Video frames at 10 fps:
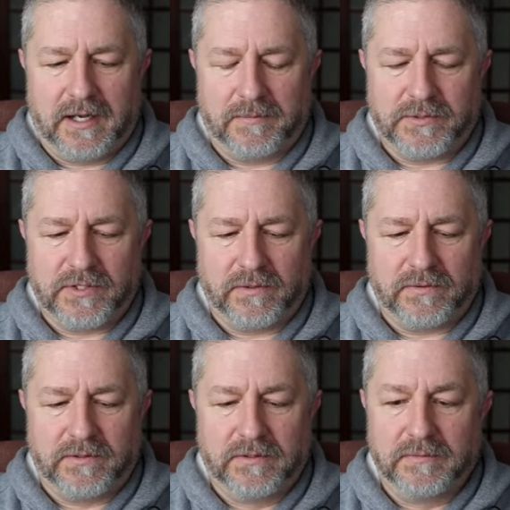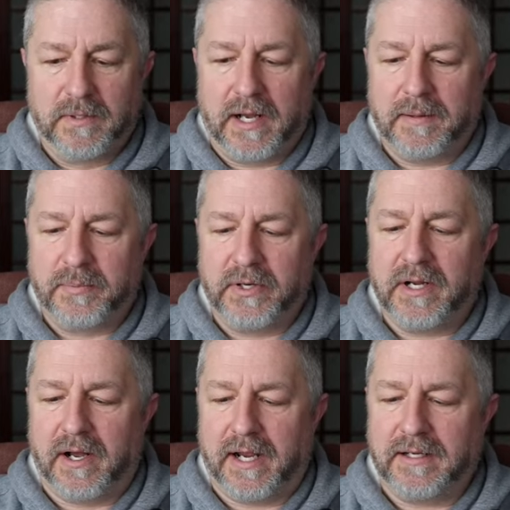Um, so uh,
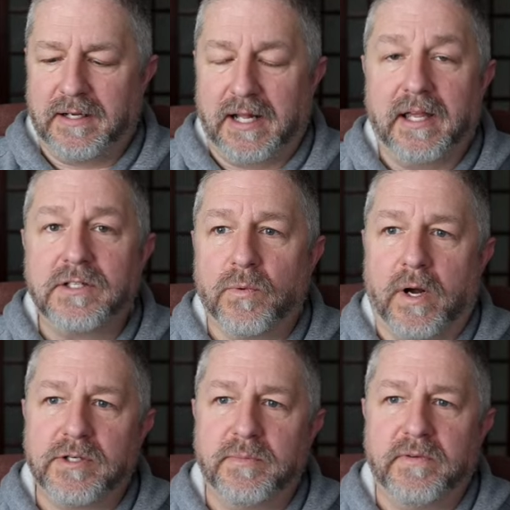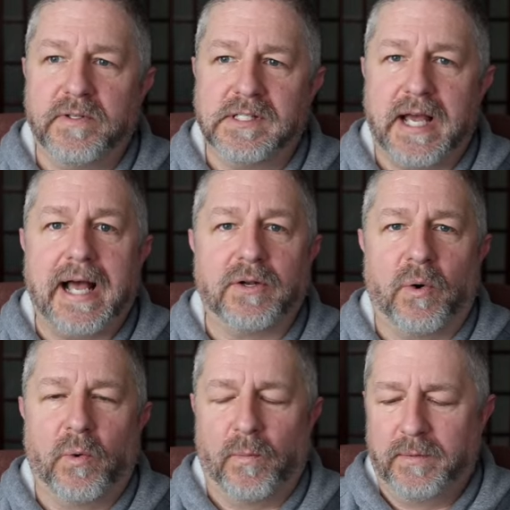pretty high. I like to watch movies at
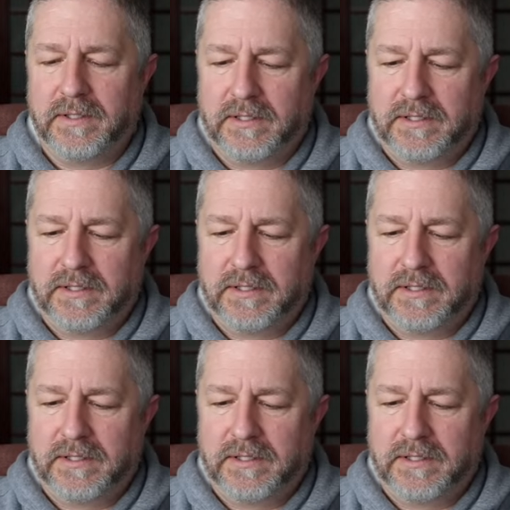home.